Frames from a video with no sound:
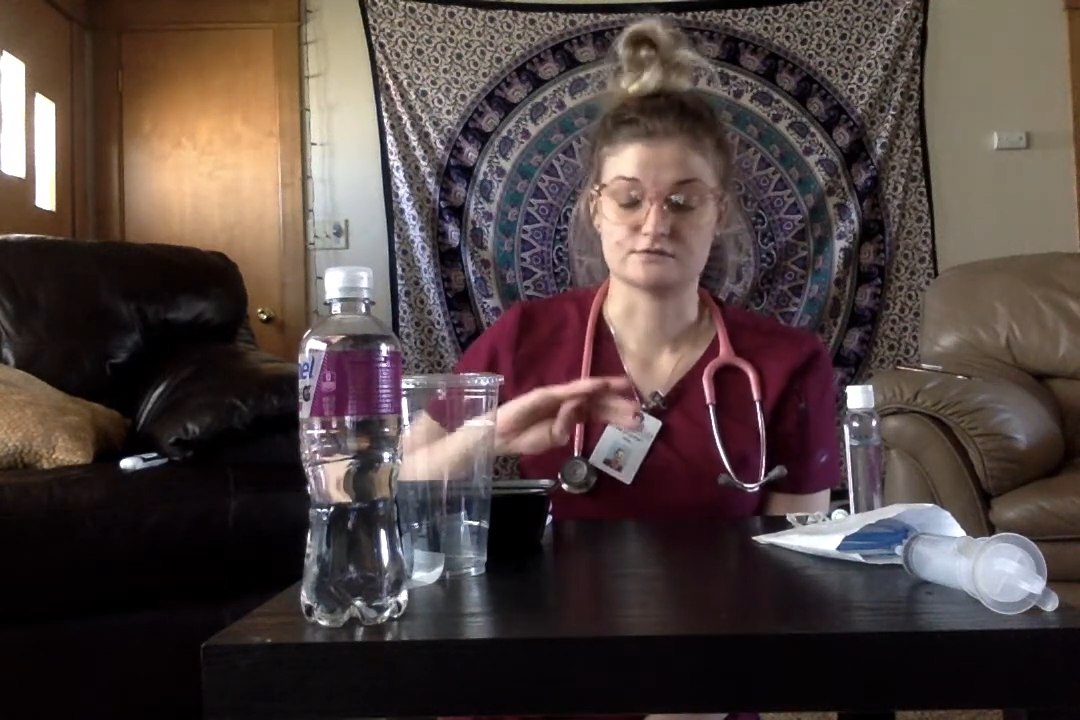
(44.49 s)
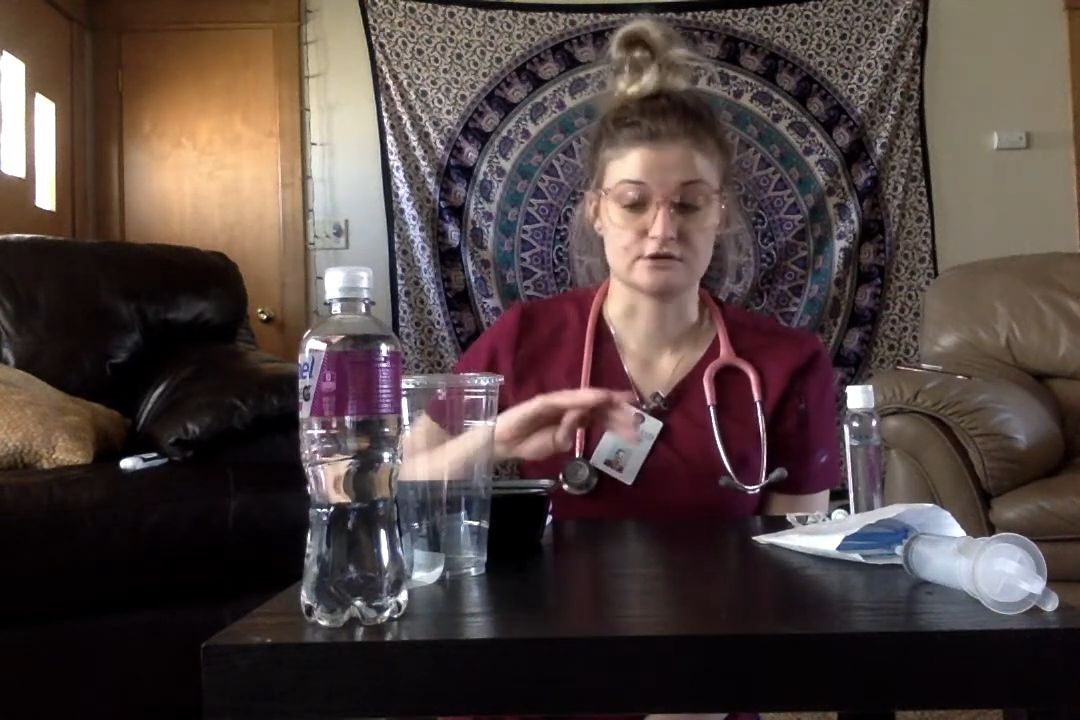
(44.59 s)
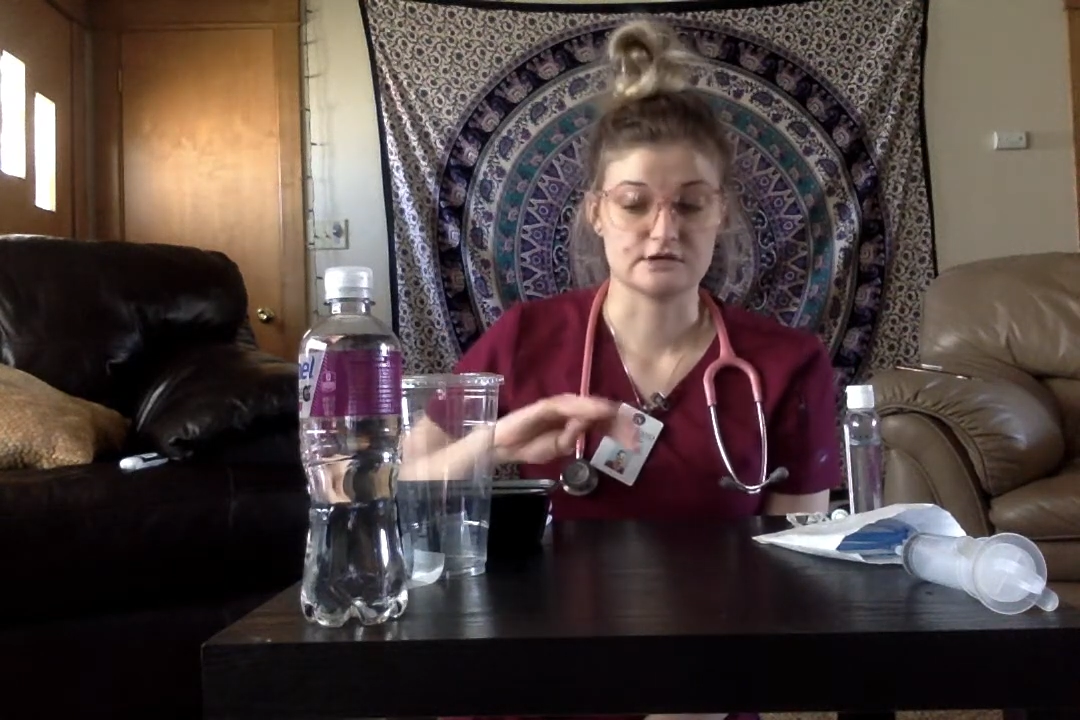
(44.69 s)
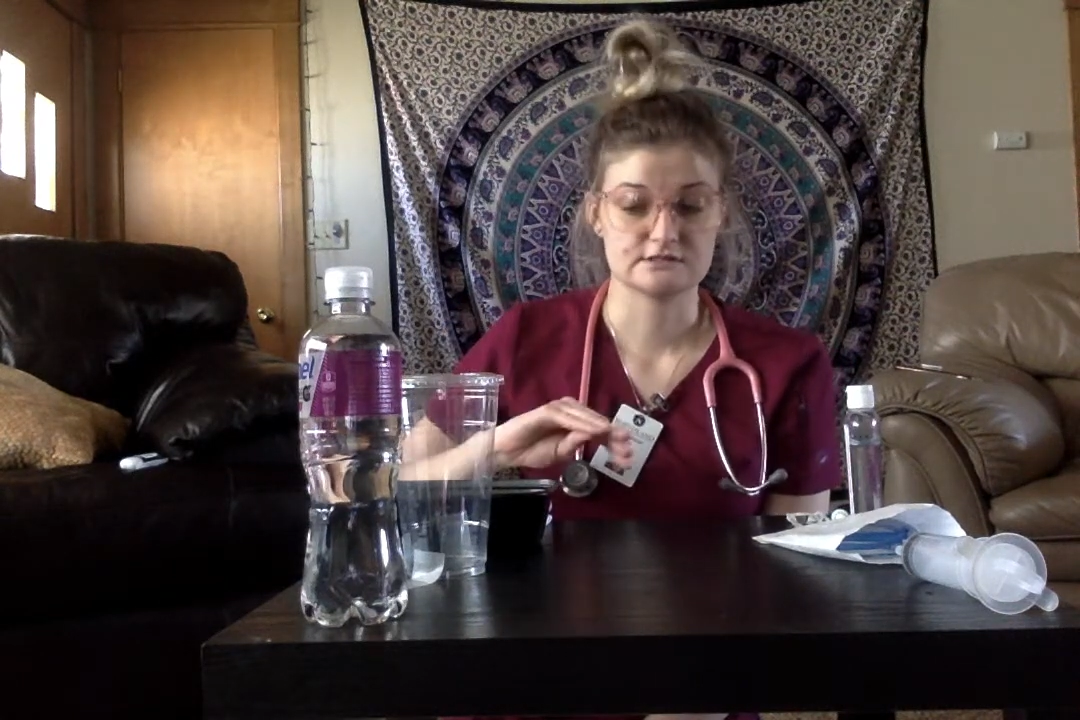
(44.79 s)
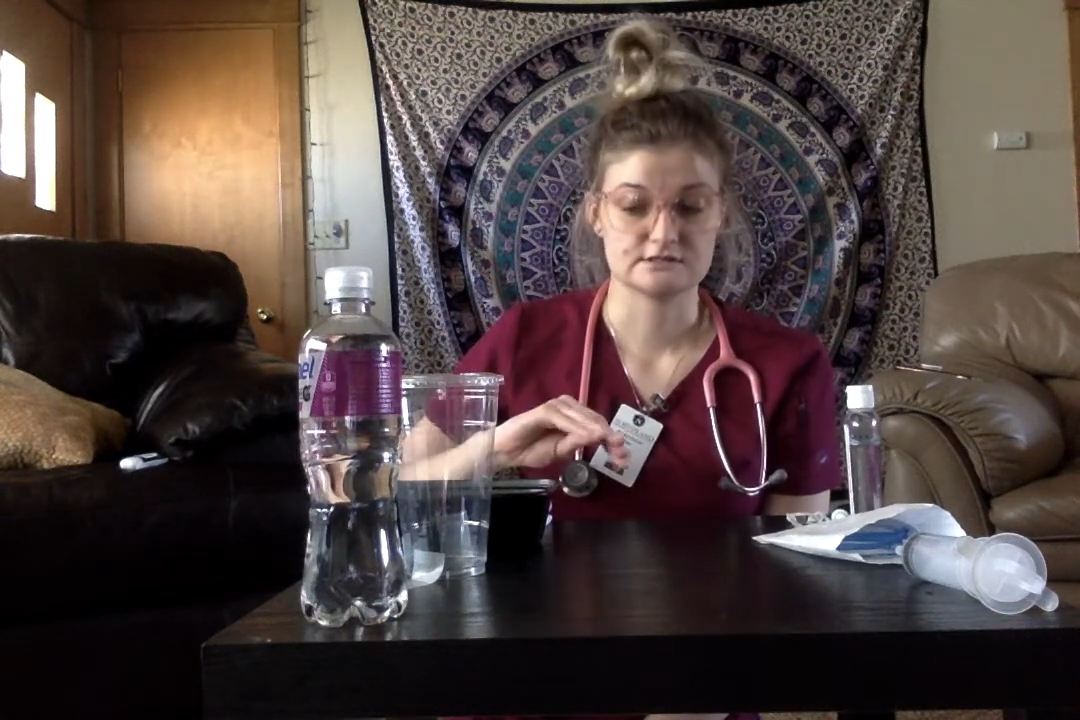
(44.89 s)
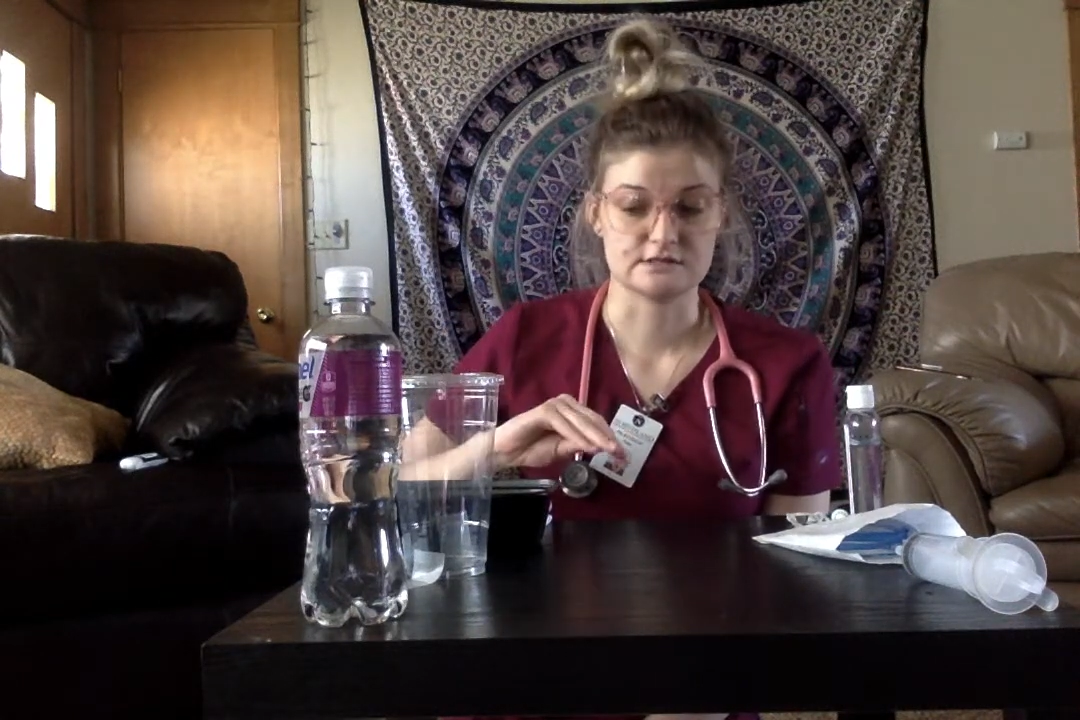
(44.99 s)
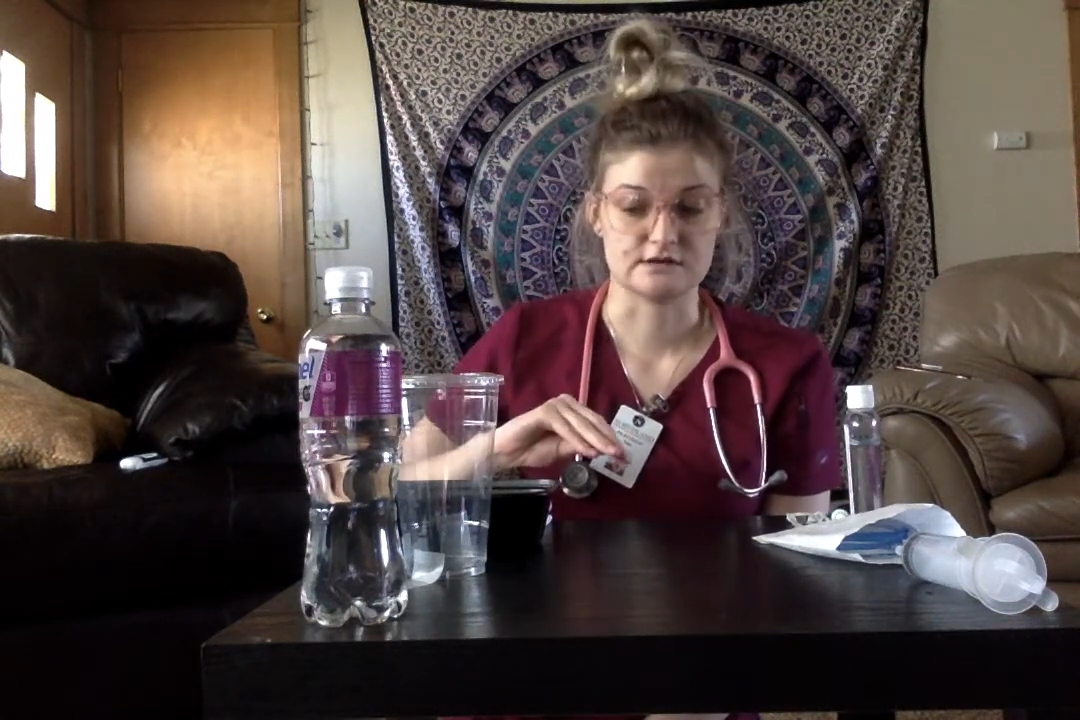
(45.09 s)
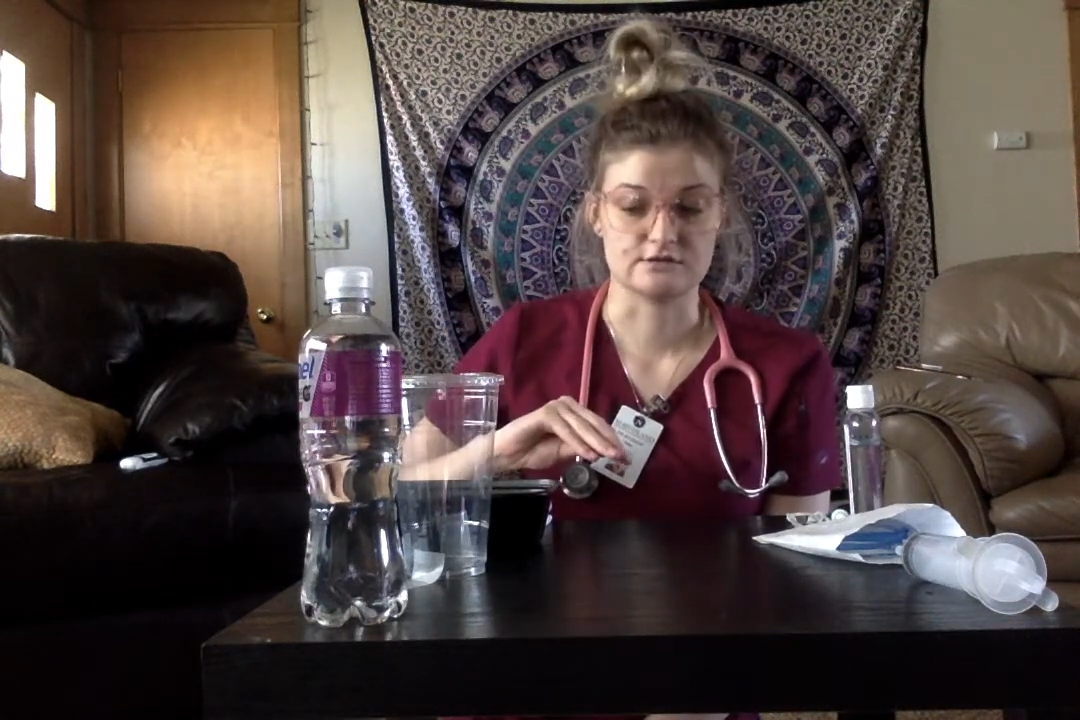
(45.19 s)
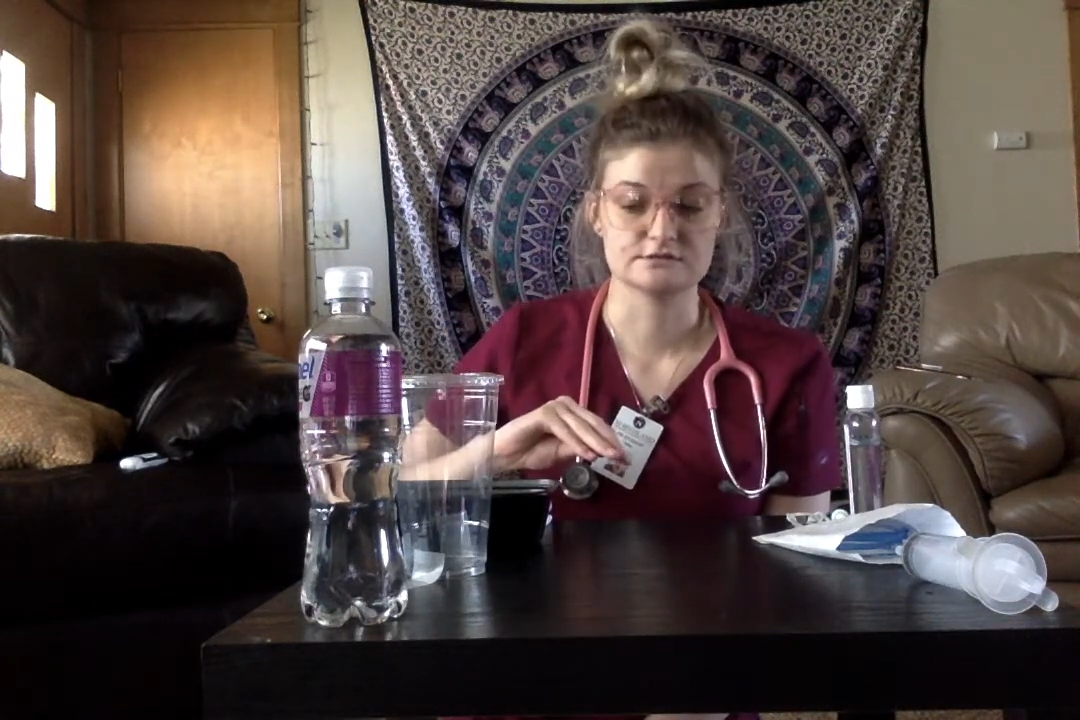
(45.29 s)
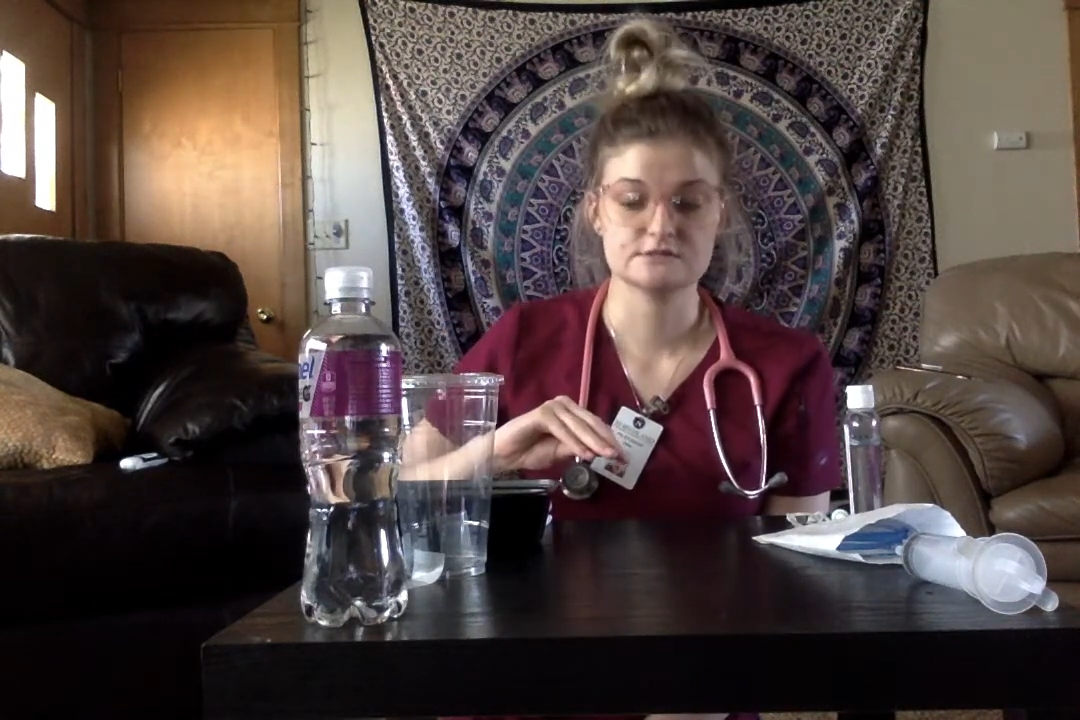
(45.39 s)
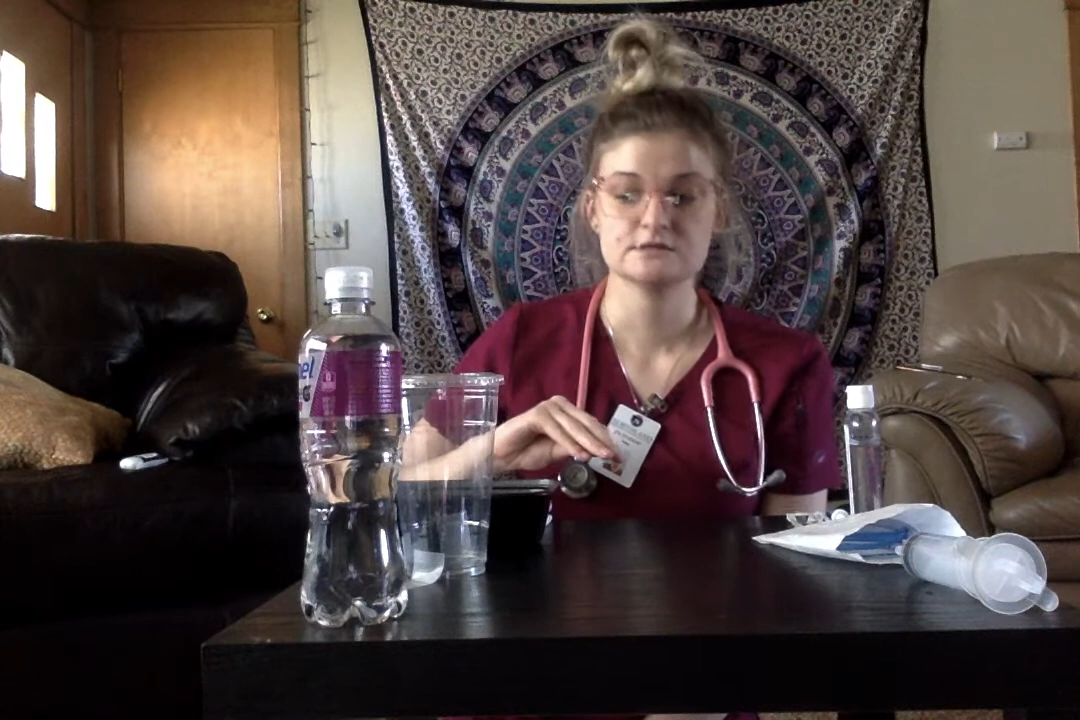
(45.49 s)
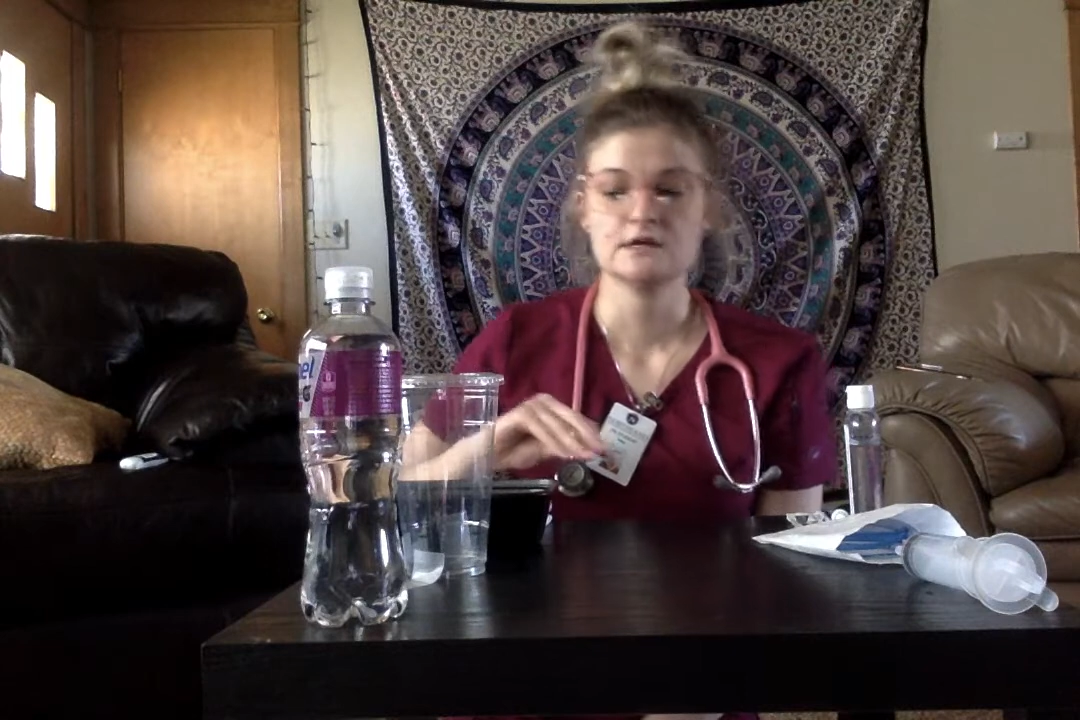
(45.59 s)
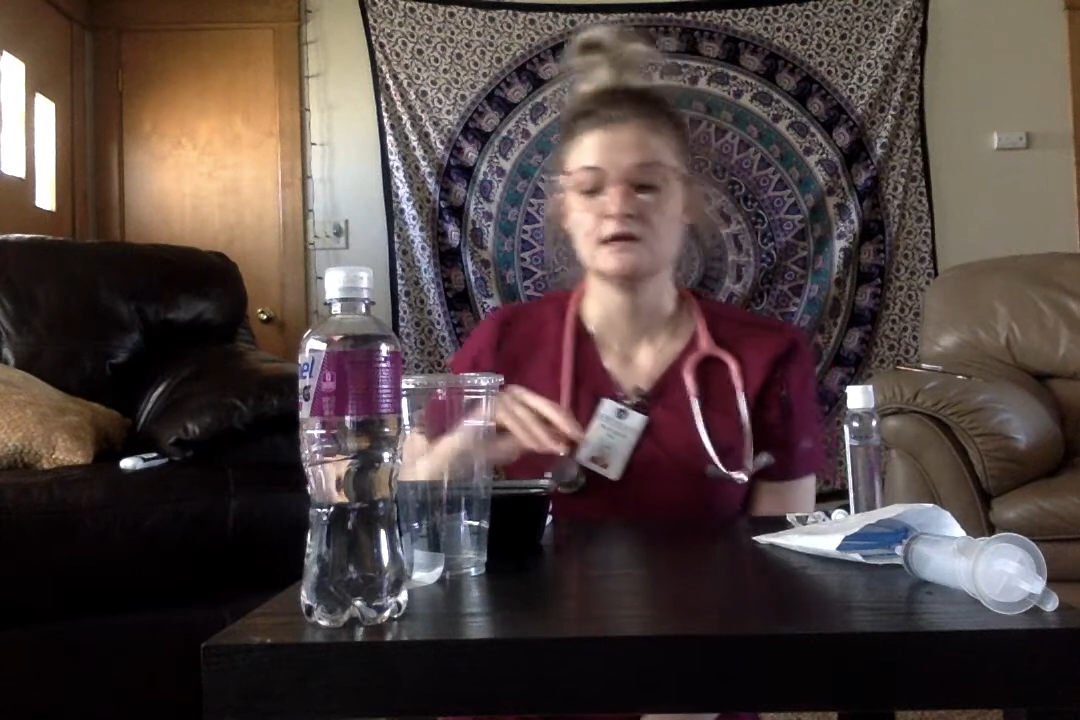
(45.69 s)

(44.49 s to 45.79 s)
there isn't sounds,